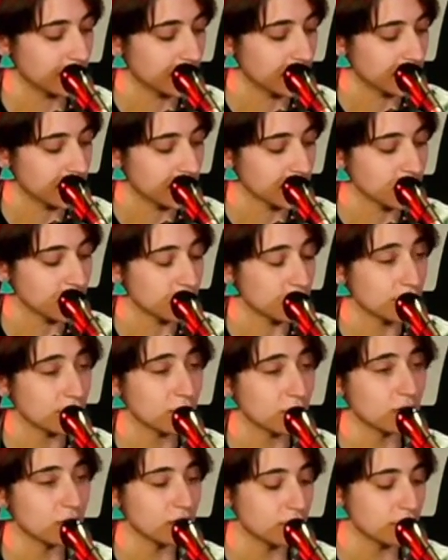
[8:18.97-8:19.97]

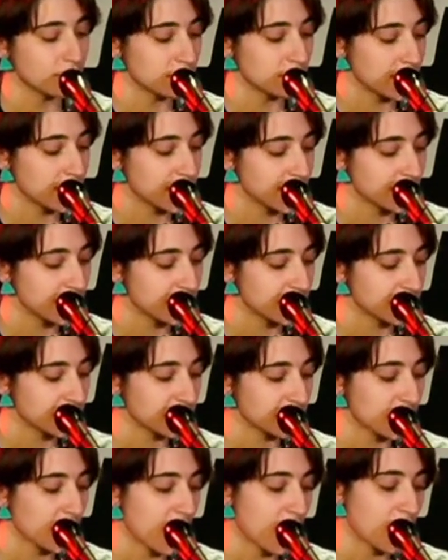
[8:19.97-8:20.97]
Julie's
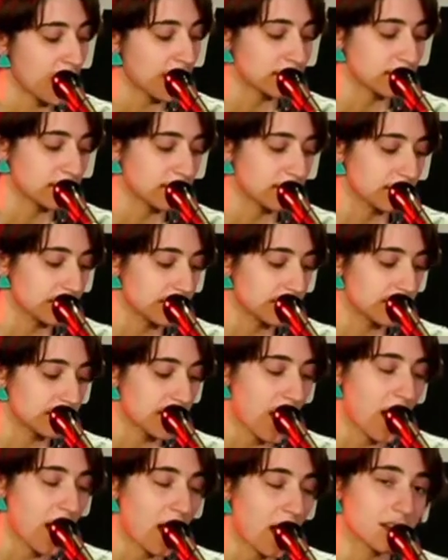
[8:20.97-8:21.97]
not a
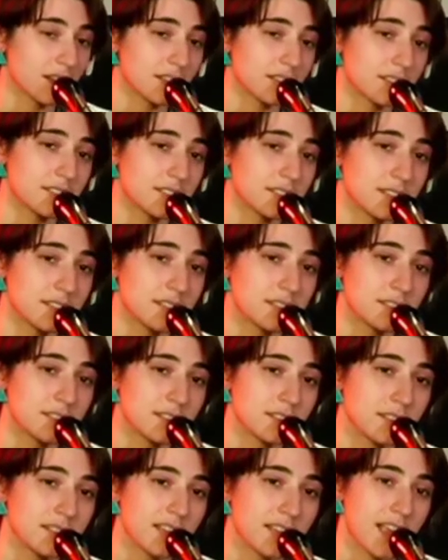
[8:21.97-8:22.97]
doctor
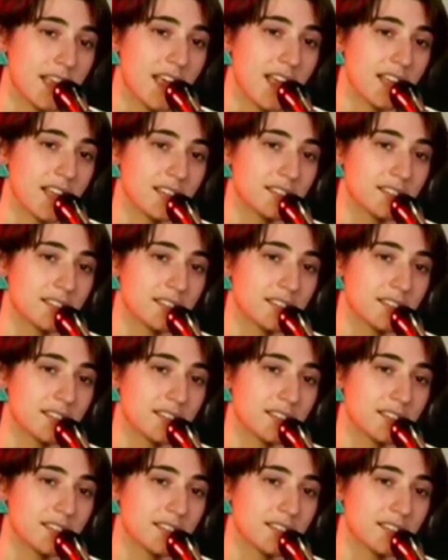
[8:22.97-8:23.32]
yet,